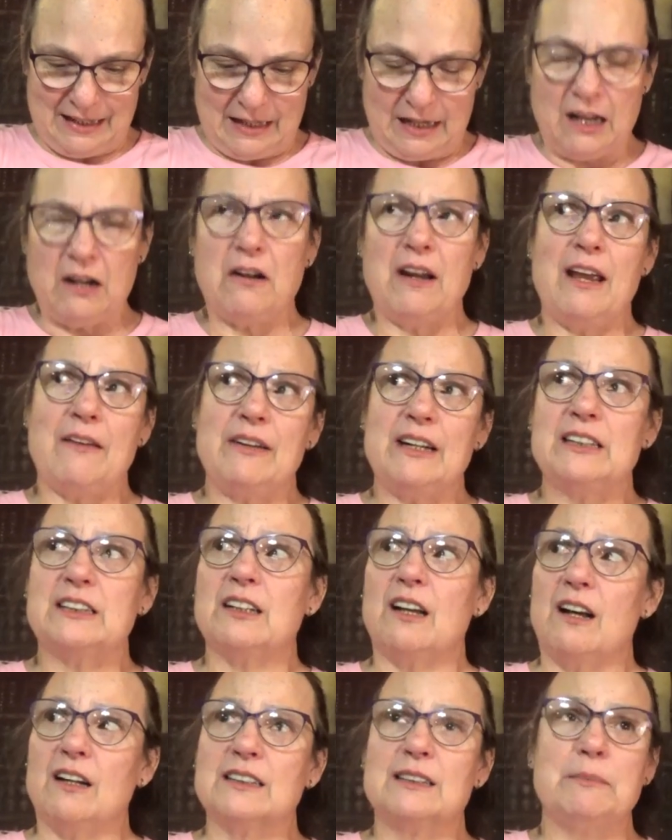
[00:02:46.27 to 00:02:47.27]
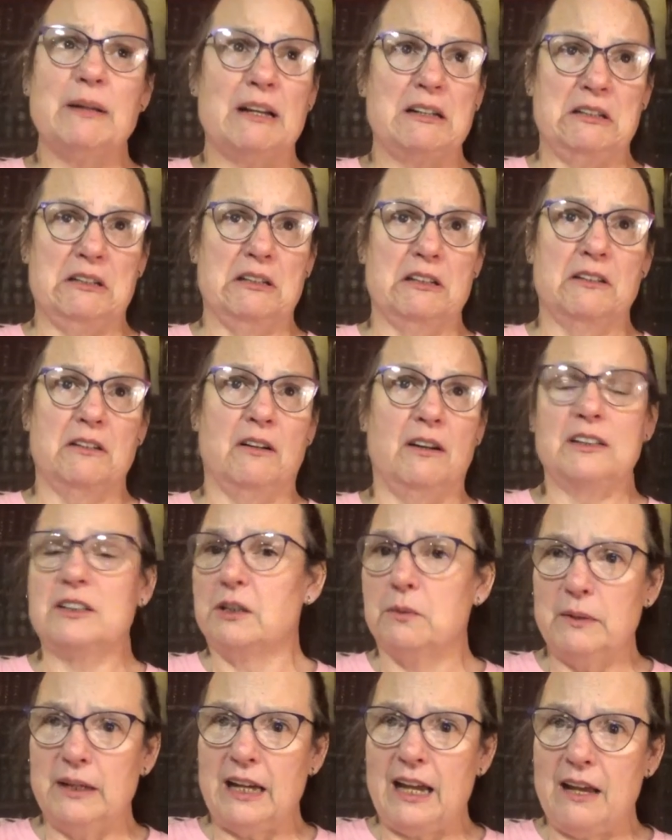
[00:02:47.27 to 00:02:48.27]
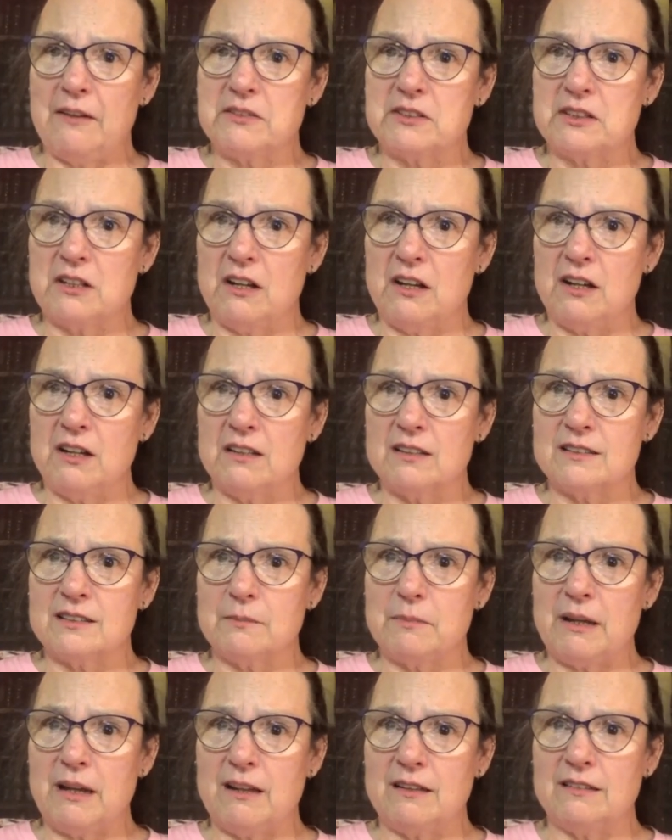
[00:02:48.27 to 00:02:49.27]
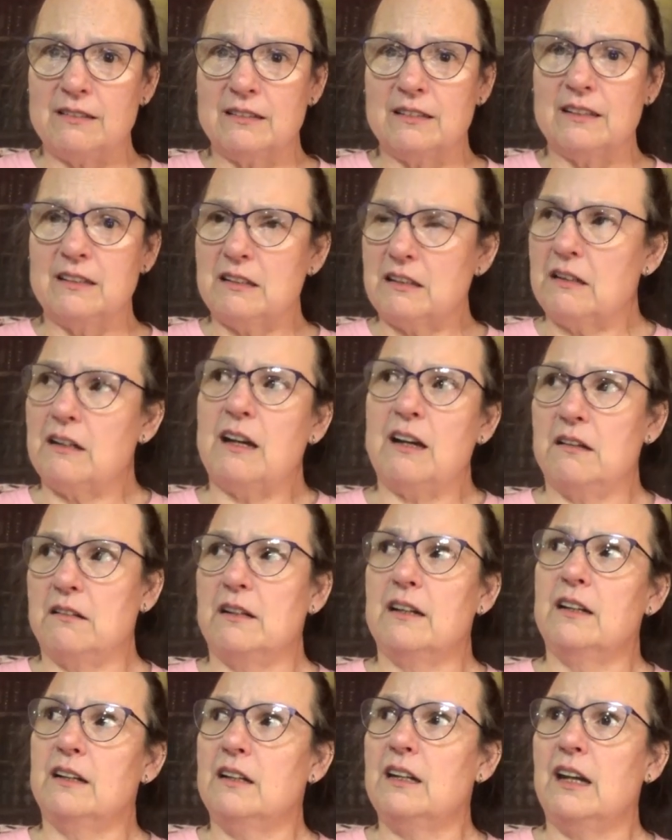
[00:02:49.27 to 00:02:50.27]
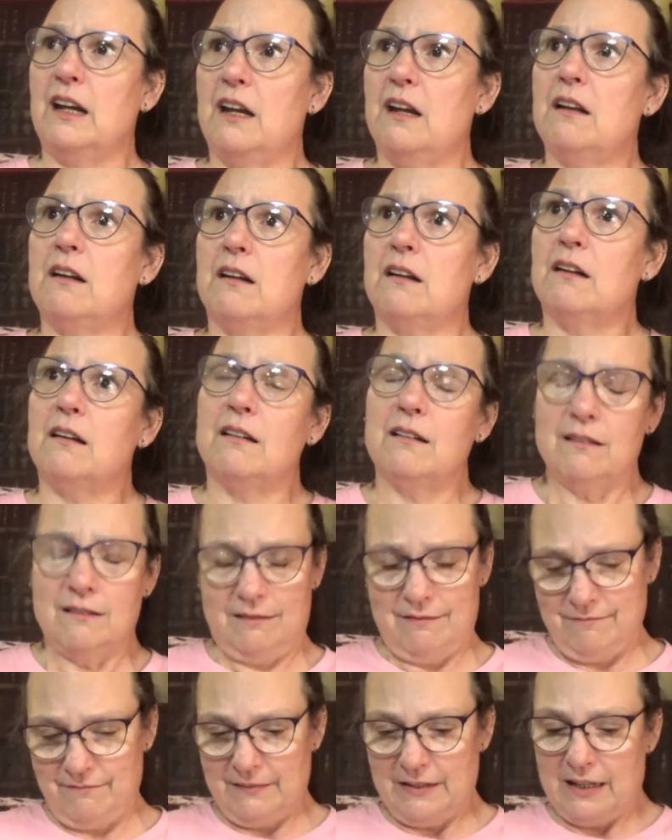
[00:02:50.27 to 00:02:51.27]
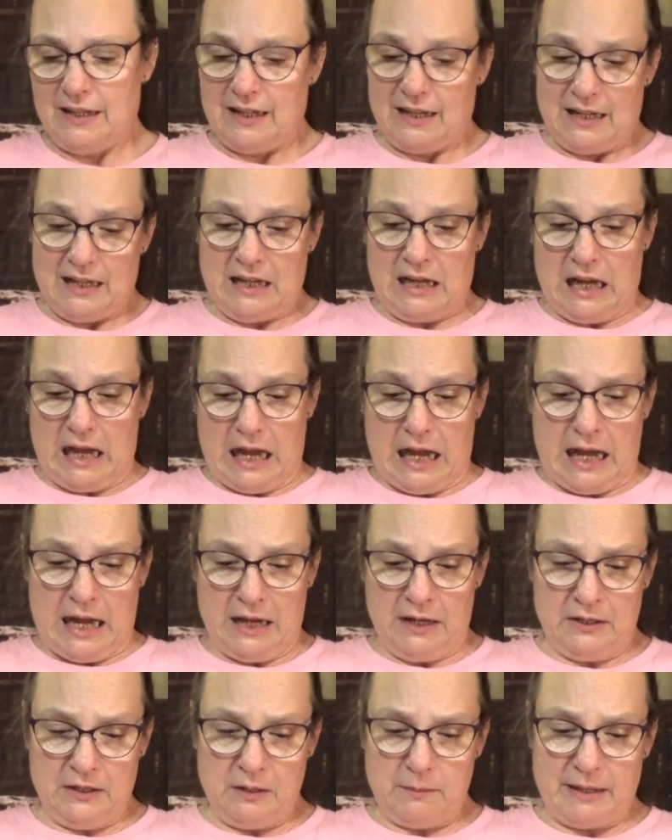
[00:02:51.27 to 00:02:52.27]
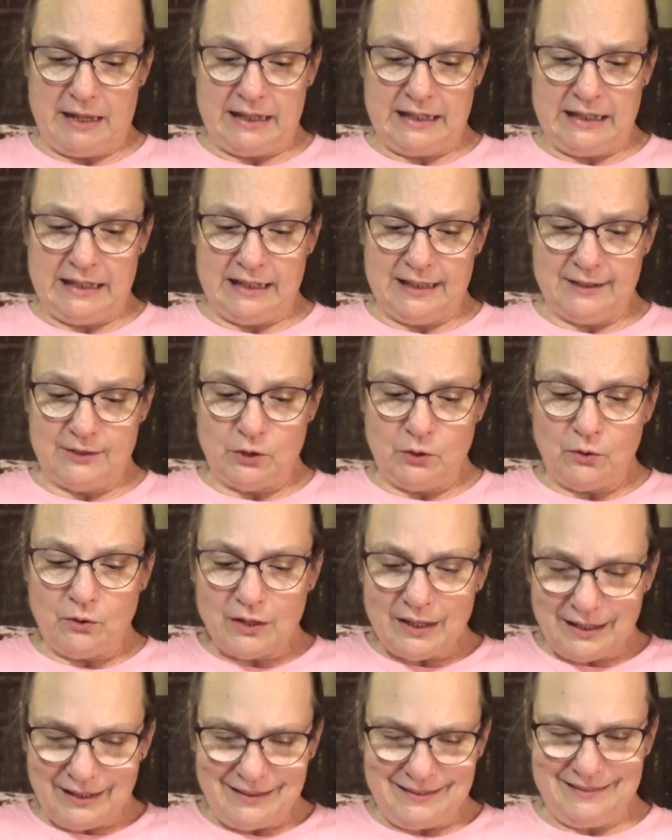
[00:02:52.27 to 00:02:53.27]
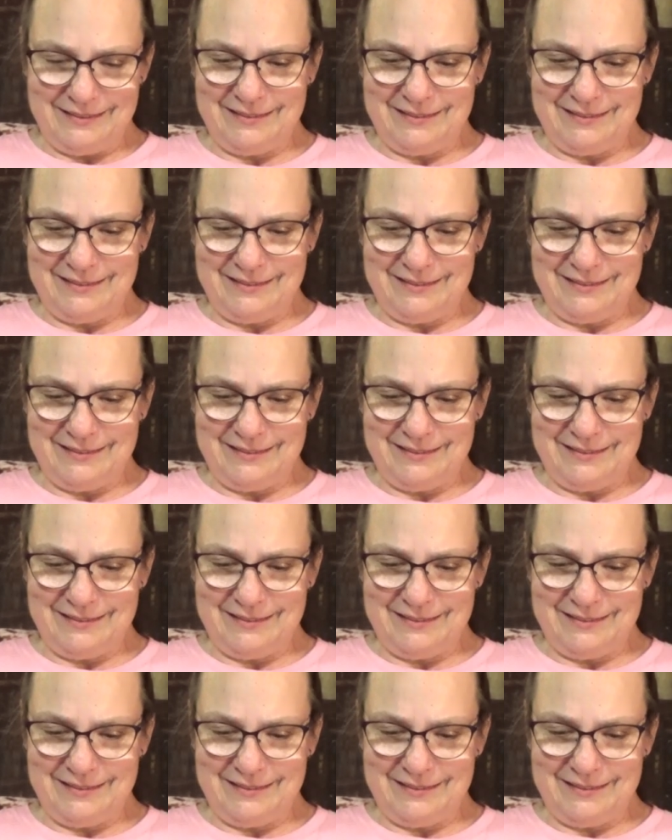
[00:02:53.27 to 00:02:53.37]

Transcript: don't have any songs about Illinois. Do we have songs about Indiana? I don't know about Illinois.